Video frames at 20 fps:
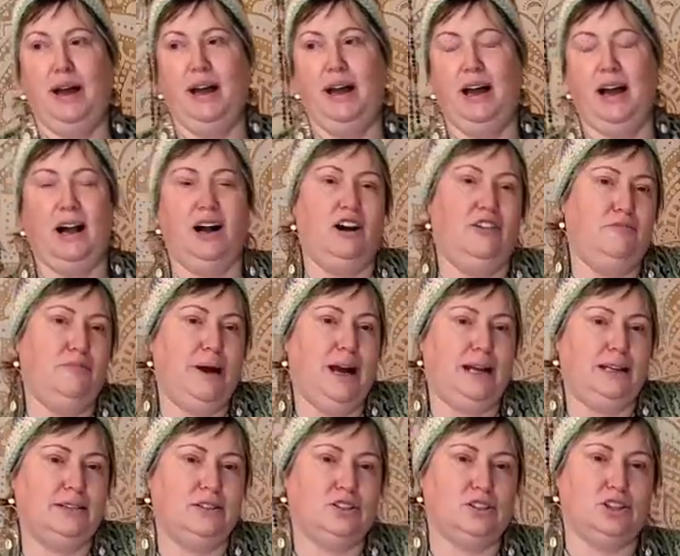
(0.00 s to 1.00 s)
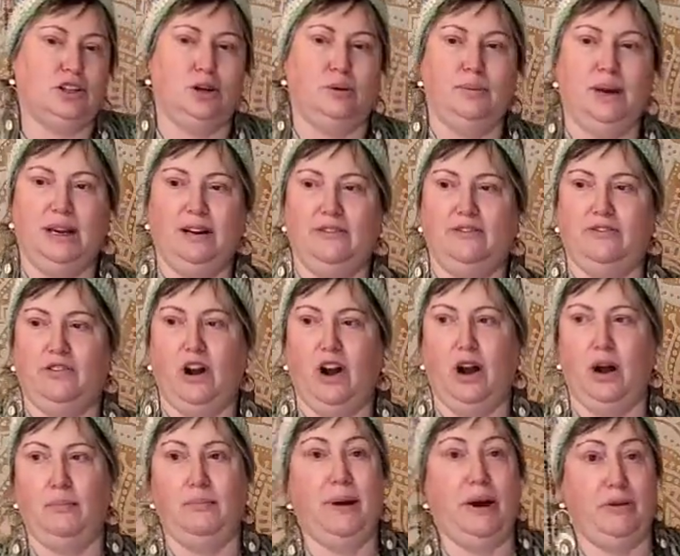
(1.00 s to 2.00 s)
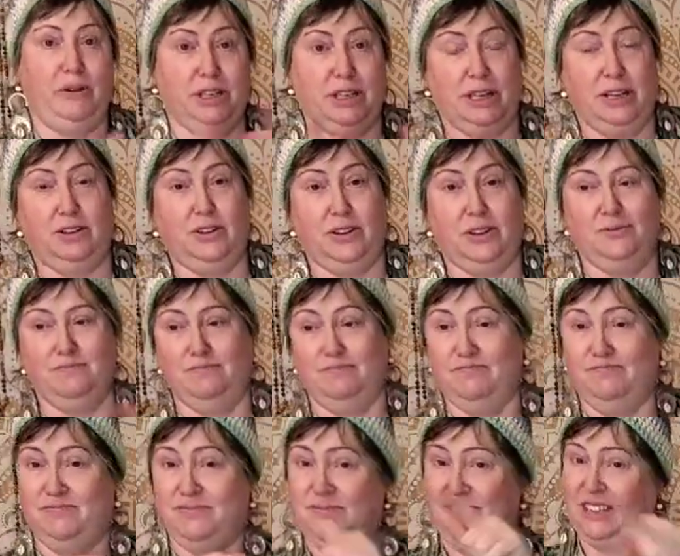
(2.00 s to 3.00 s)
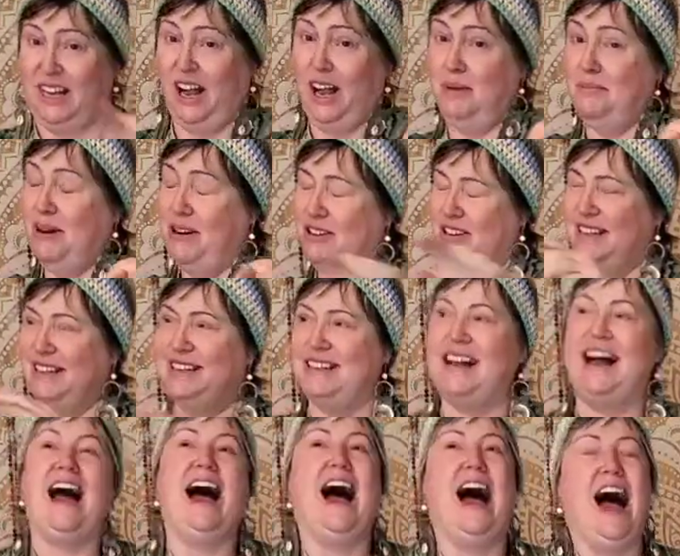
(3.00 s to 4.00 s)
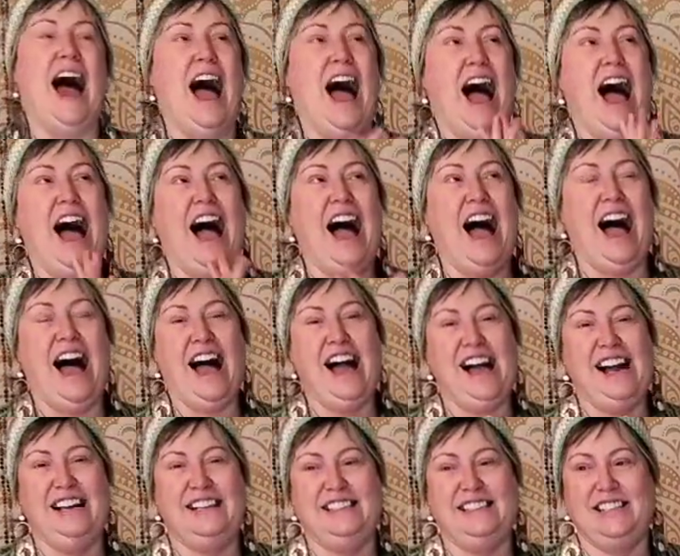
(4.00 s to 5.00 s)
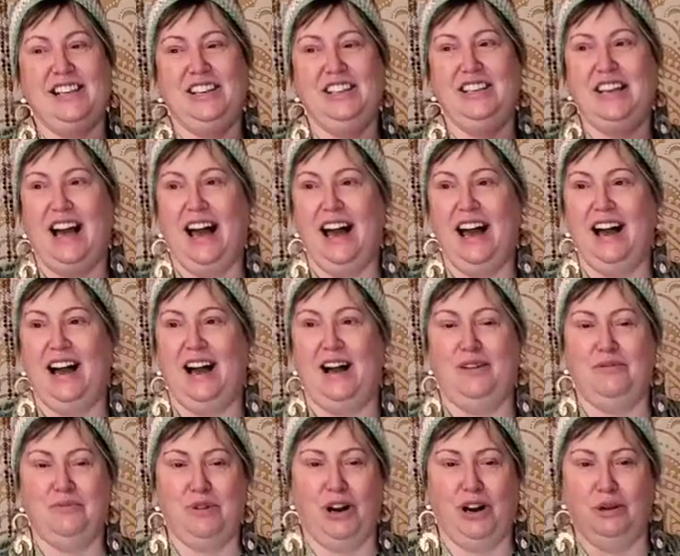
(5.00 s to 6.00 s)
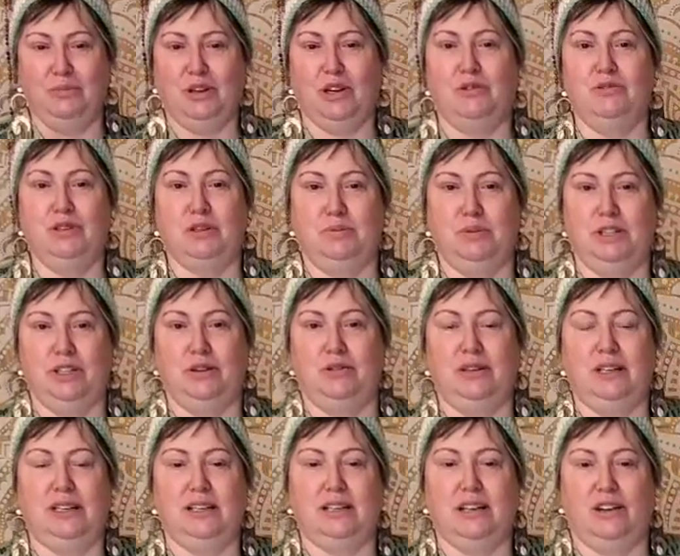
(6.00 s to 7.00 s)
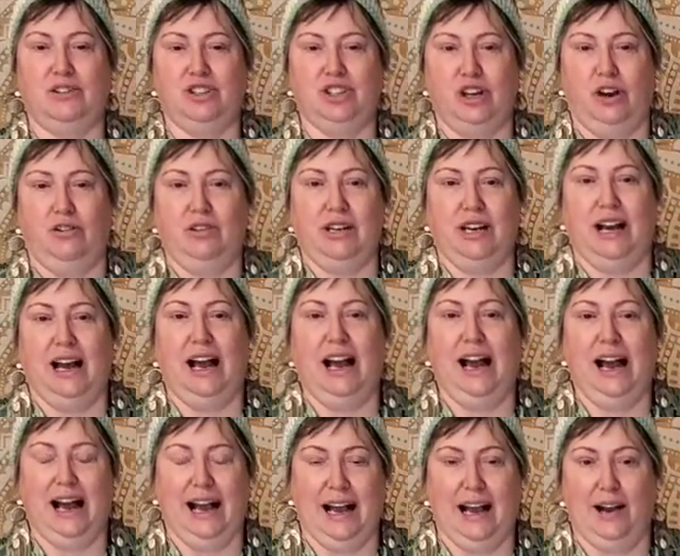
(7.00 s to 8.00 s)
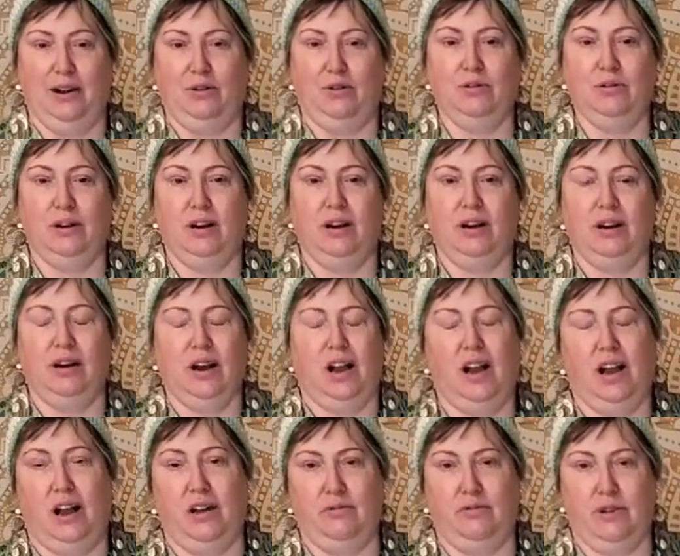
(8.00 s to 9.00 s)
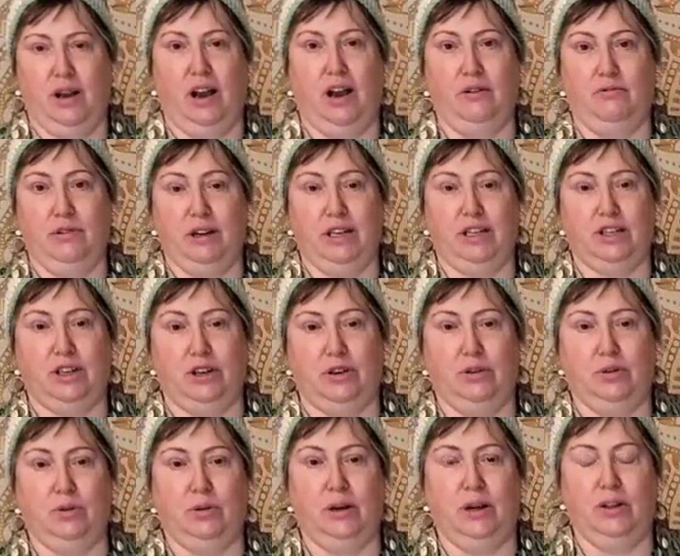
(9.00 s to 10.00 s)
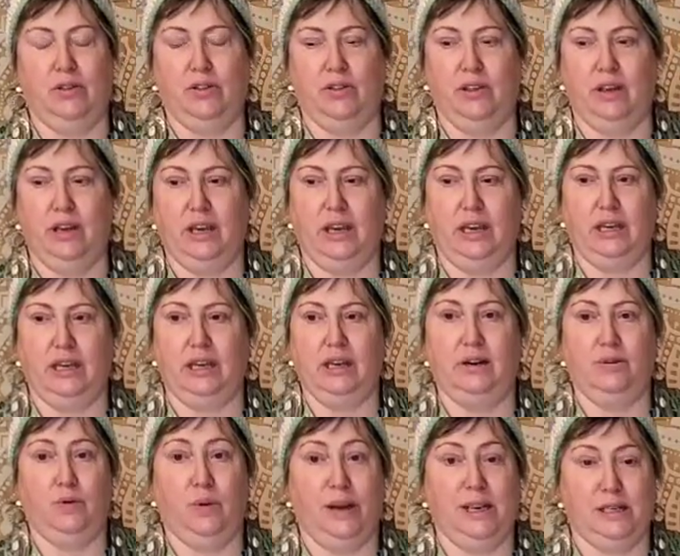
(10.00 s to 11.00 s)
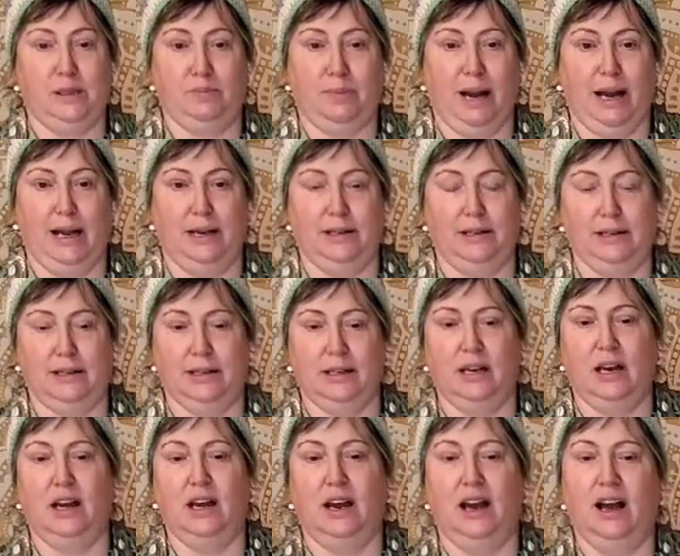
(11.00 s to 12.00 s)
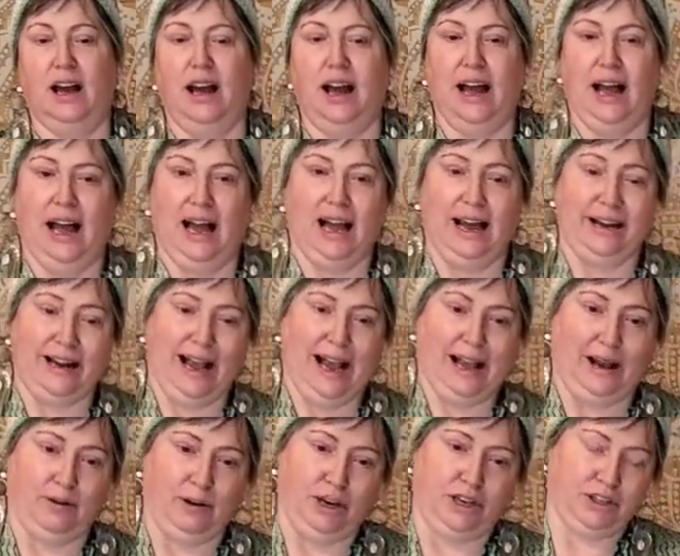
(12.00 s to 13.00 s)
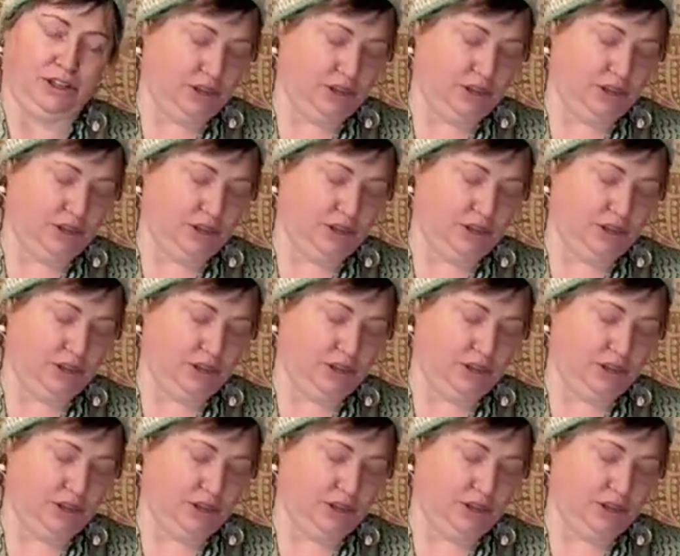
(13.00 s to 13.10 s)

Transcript: of pants coming from Meredith hi Meredith and yeah what I'm going to be doing is I'll show you how I, I redo the waistband and how I do